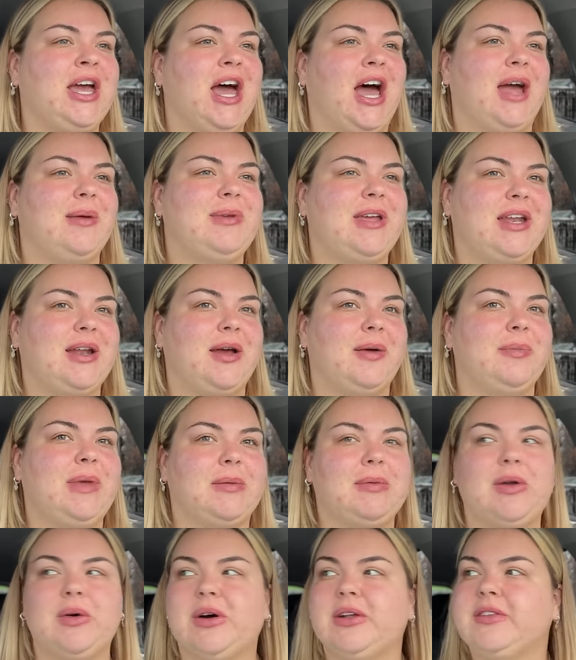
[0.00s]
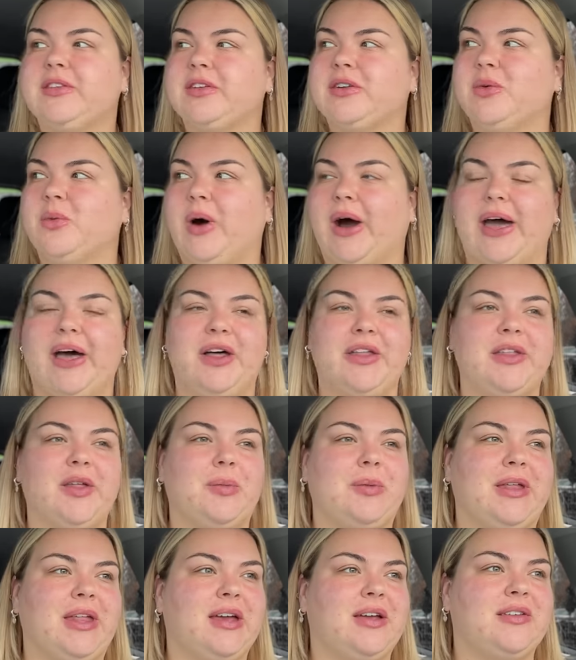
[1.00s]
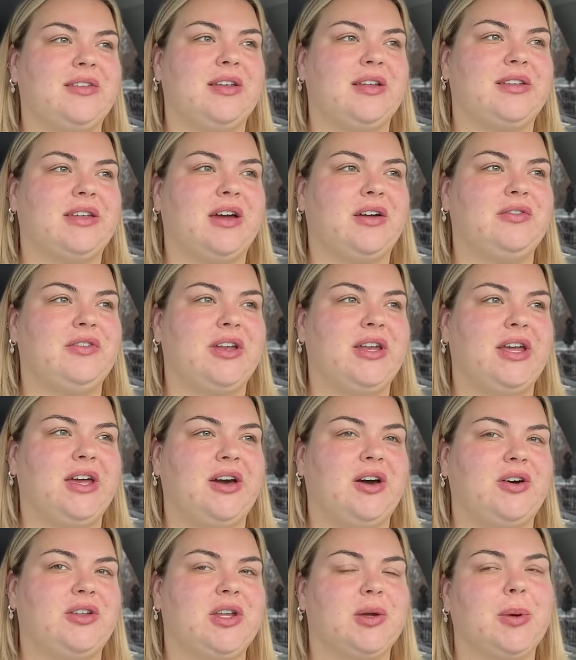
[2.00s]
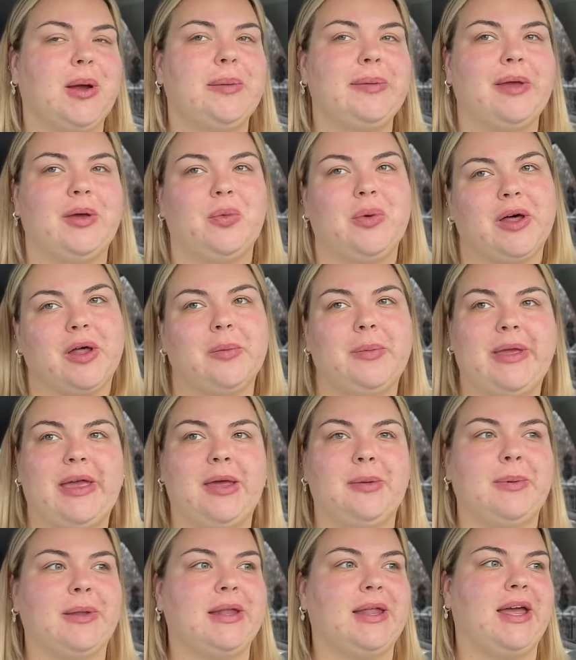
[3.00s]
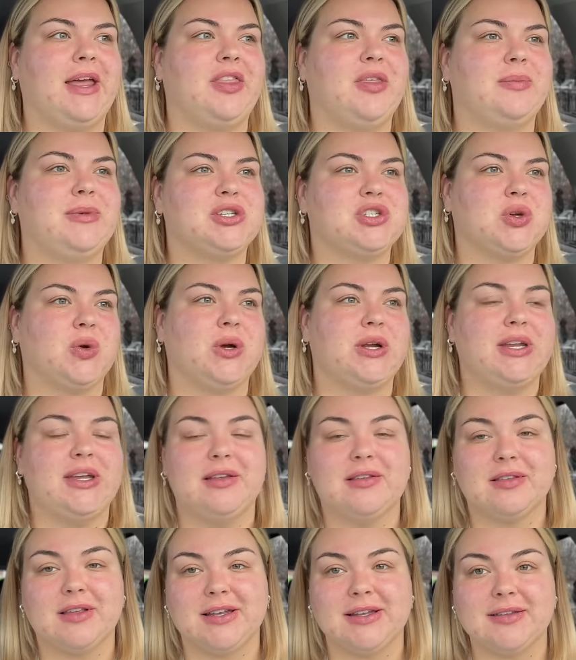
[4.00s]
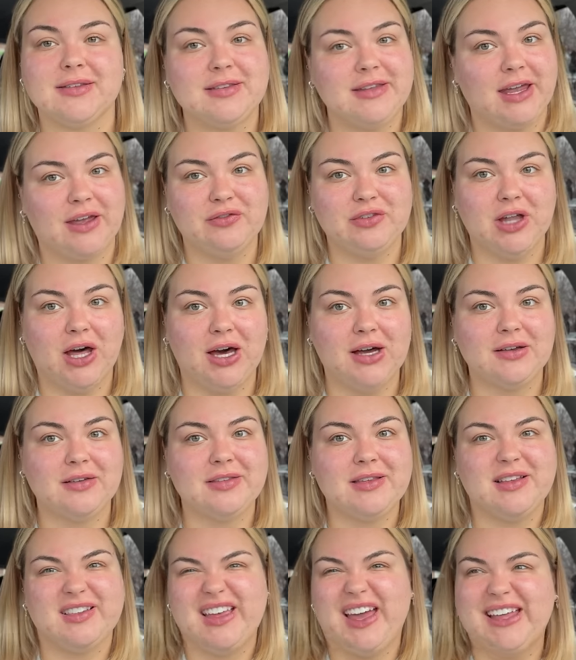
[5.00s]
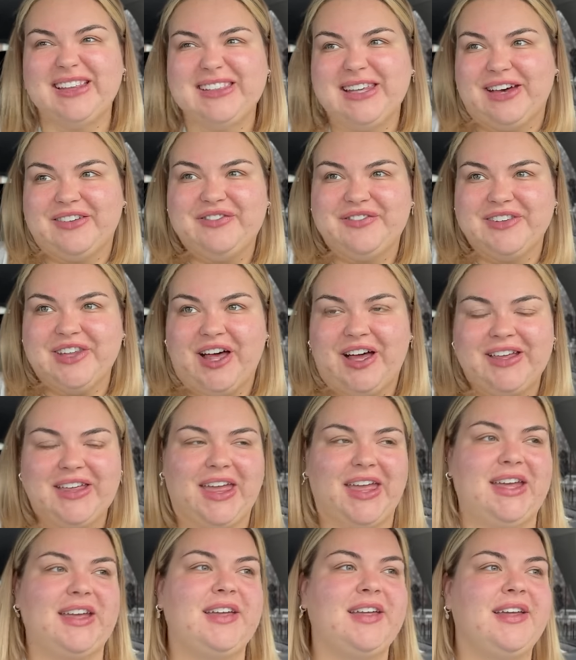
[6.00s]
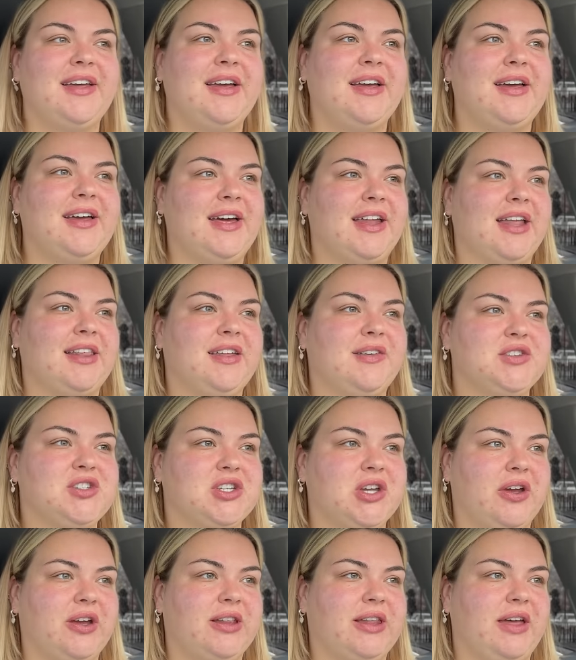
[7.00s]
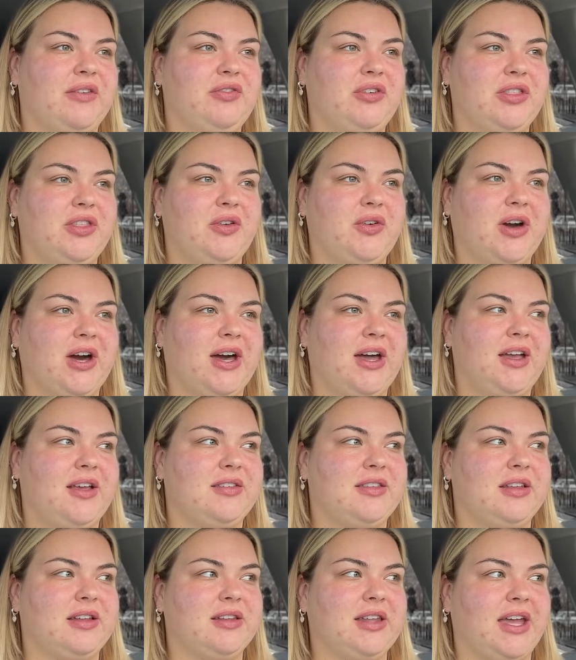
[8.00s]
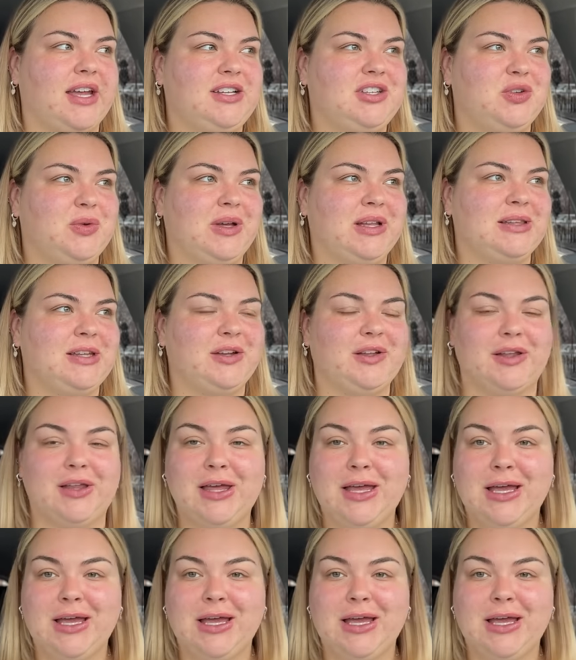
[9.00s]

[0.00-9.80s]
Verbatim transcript: I mean, maybe once in a while there'll be like a sit down video. There probably will be, but like the majority is going to stay vlogs because I love vlogging and I love sharing life with you guys and like doing a little